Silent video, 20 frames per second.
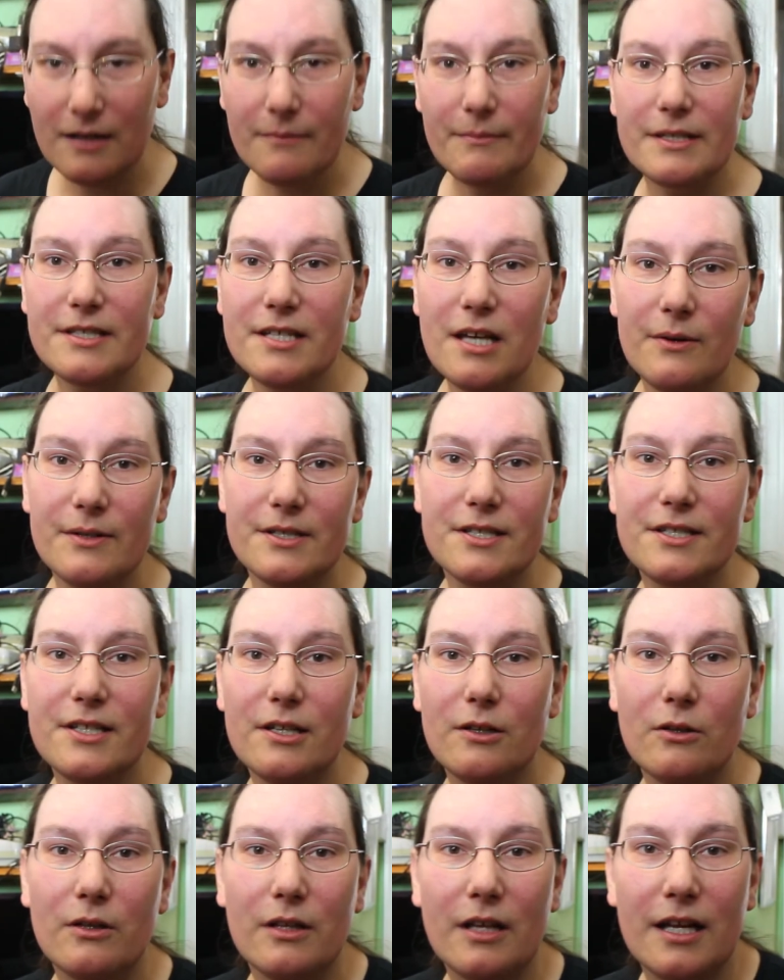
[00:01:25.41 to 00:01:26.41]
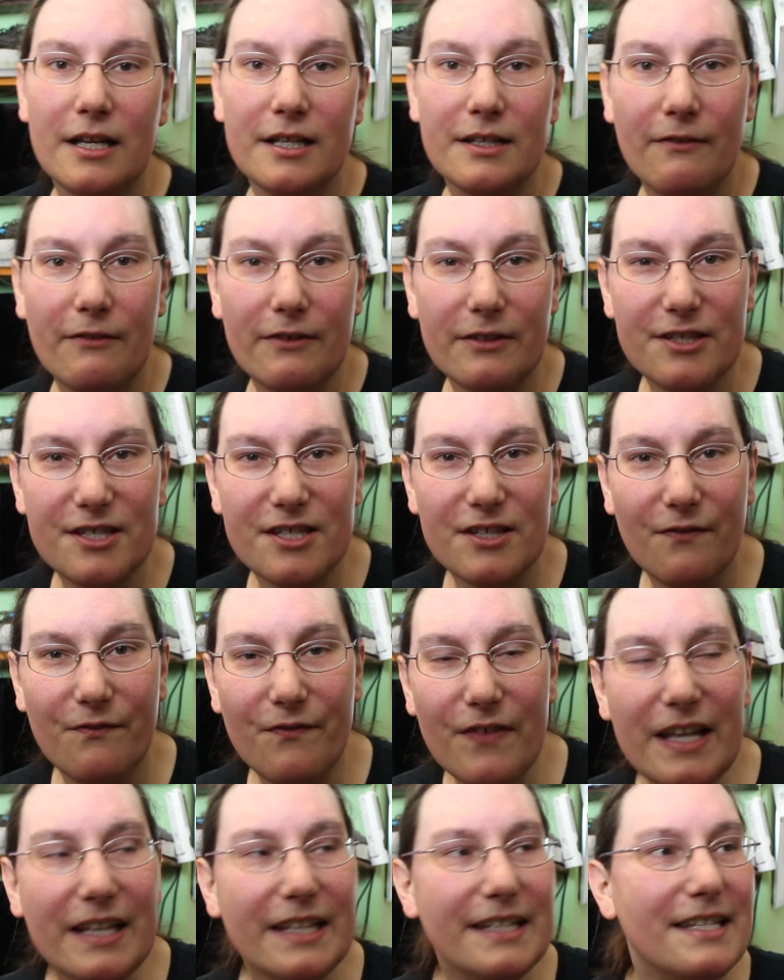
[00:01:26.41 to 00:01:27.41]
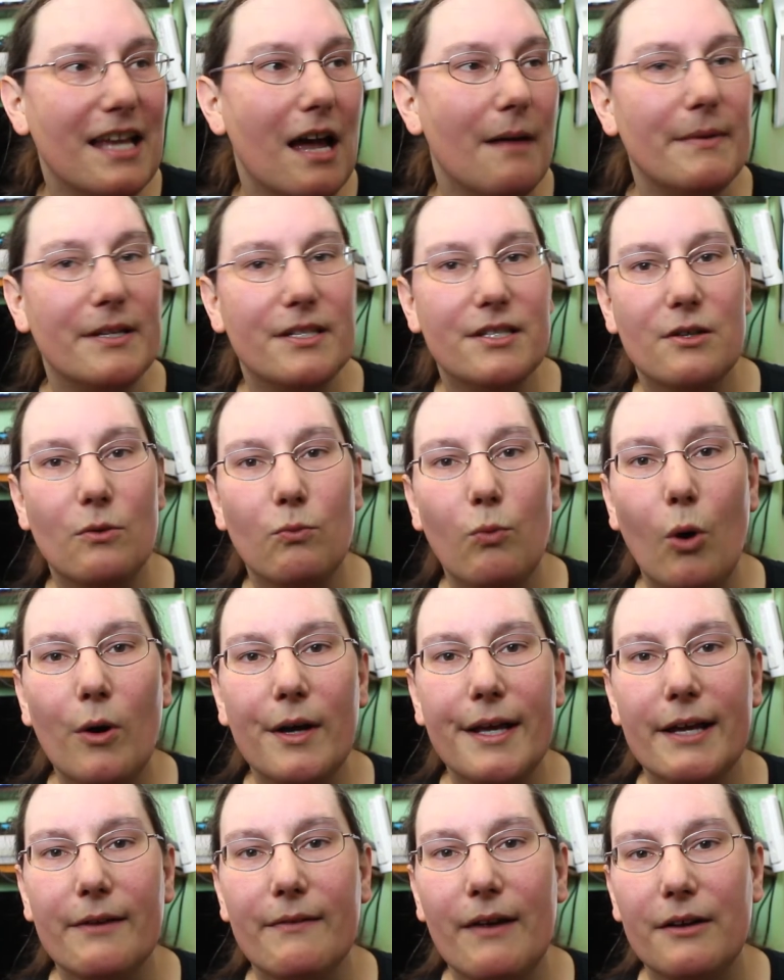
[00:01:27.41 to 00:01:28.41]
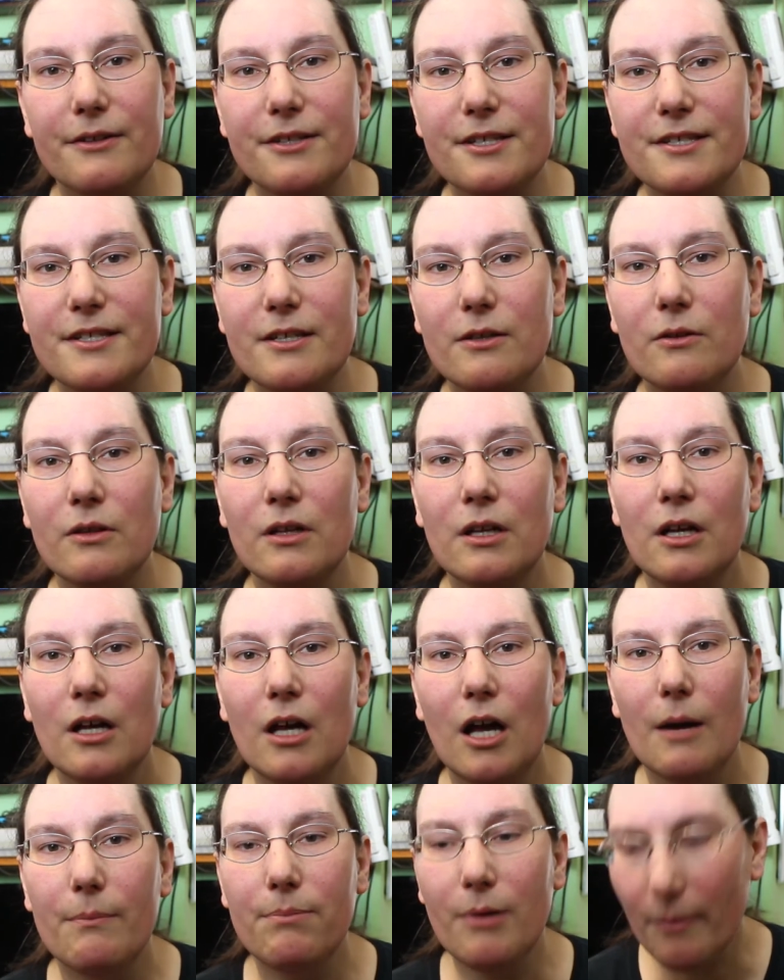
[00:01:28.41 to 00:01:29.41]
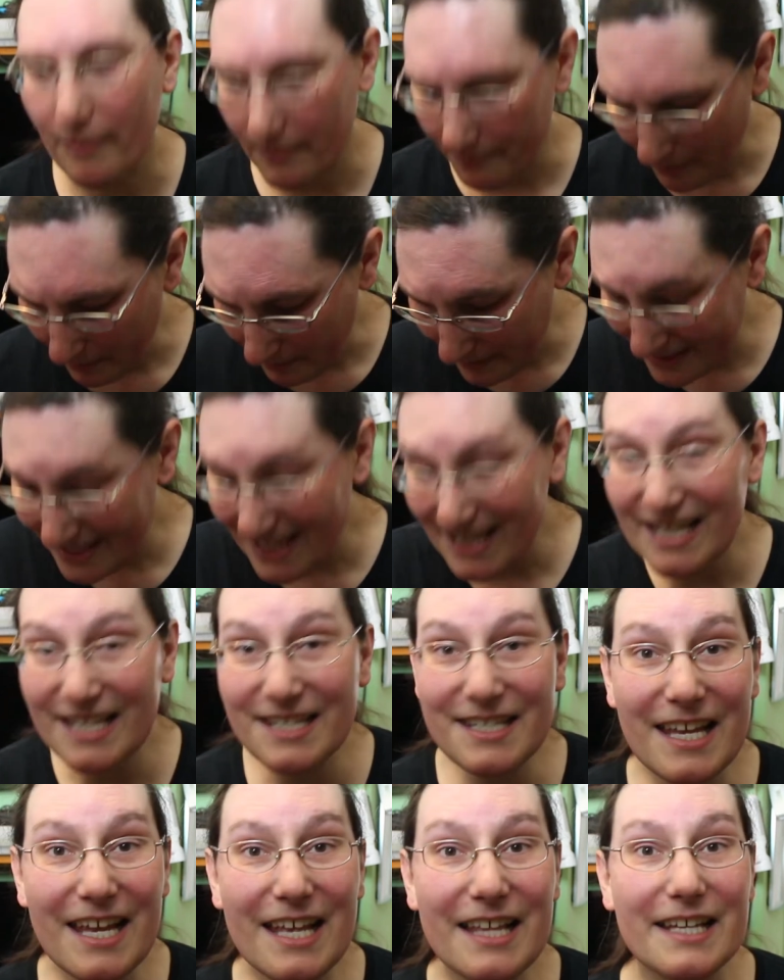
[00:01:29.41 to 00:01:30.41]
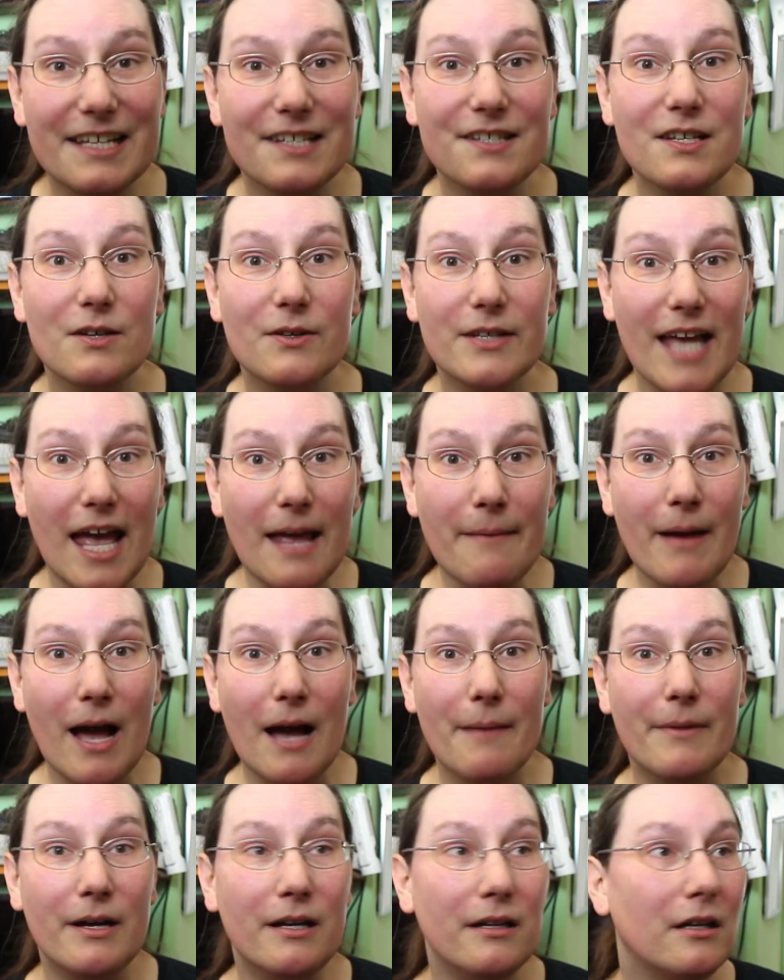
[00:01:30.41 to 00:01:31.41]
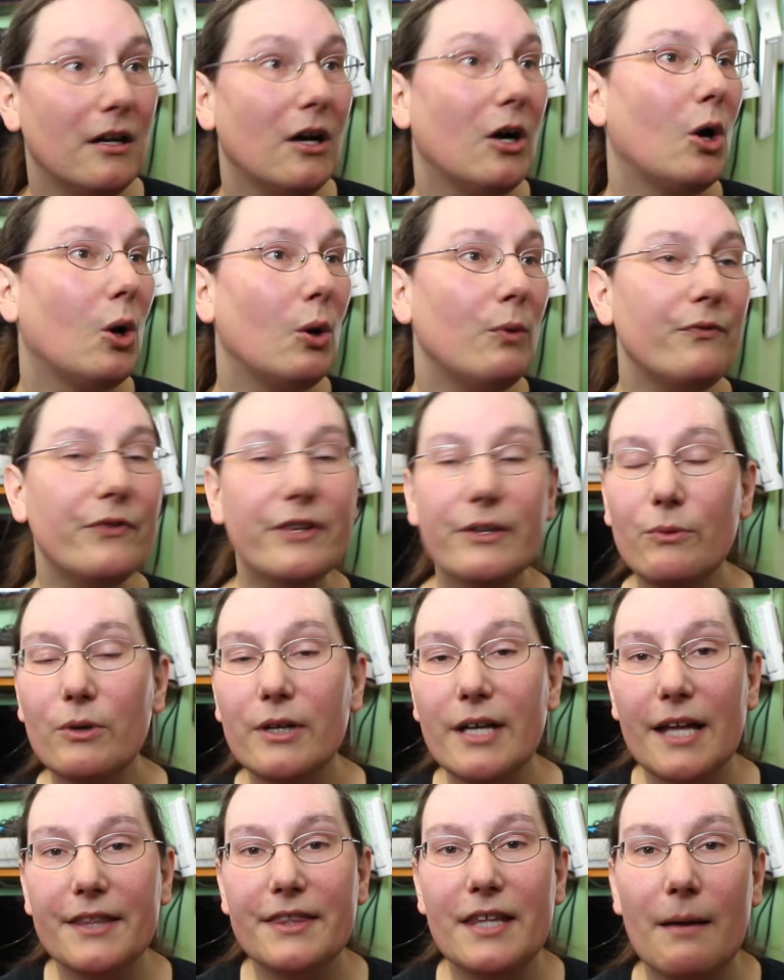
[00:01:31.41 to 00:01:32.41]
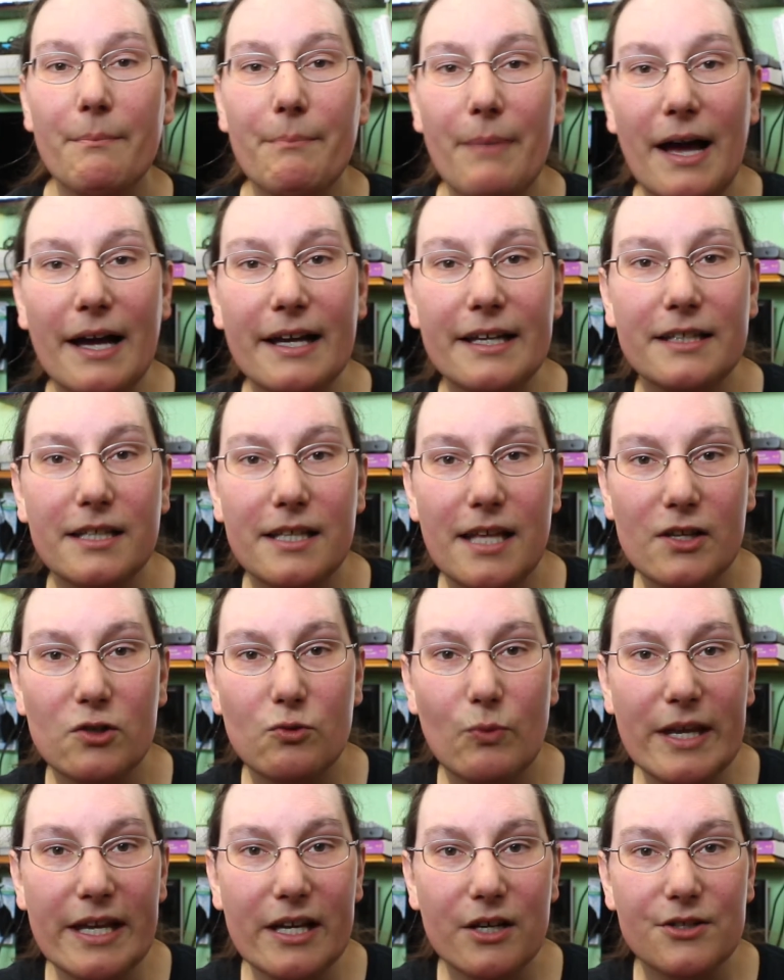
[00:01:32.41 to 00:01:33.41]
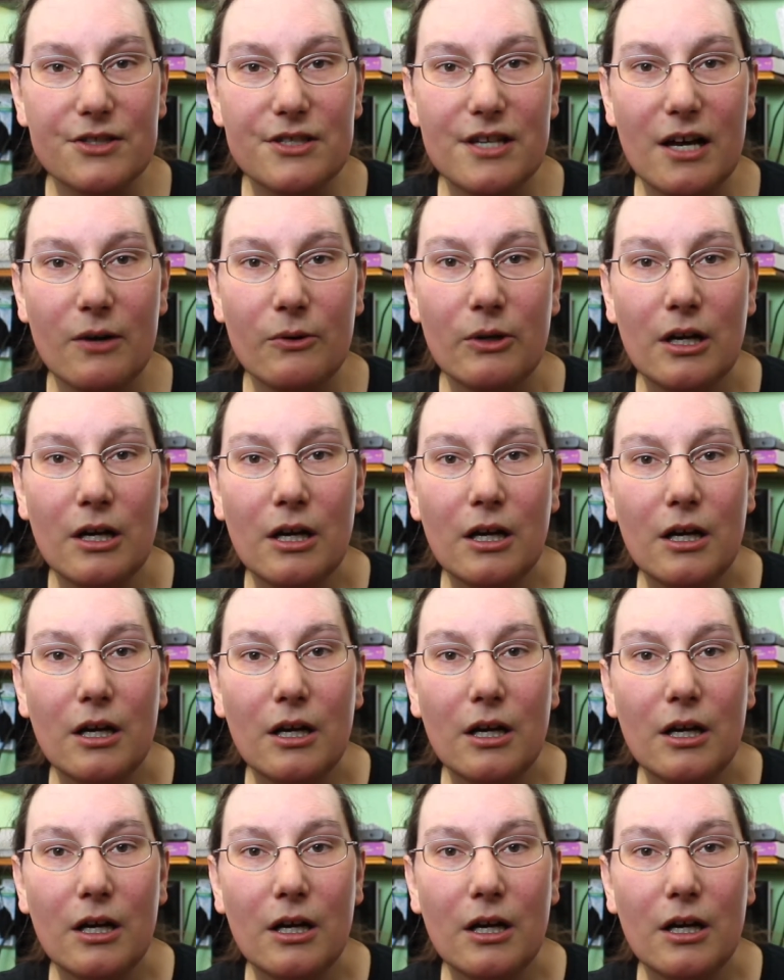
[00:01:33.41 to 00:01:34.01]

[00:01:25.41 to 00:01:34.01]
My toe is still uh, severely damaged, so walking around is still a problem, but my knee is healing, so Game Hammer, hopefully we'll get that back in the next week or so.